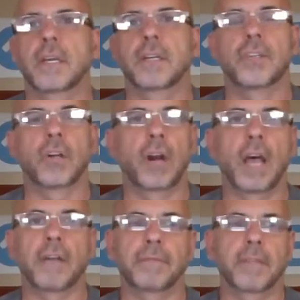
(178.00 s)
sure
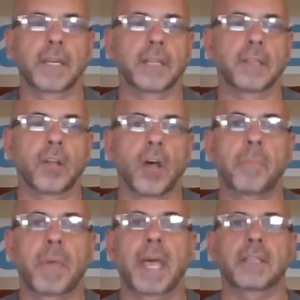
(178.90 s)
enough, they got the law
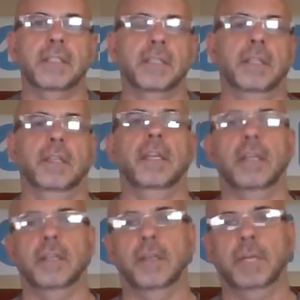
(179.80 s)
passed, and
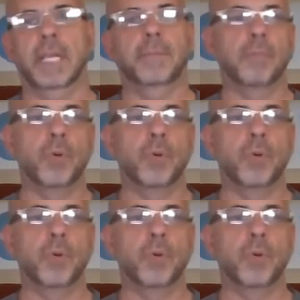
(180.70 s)
they kept the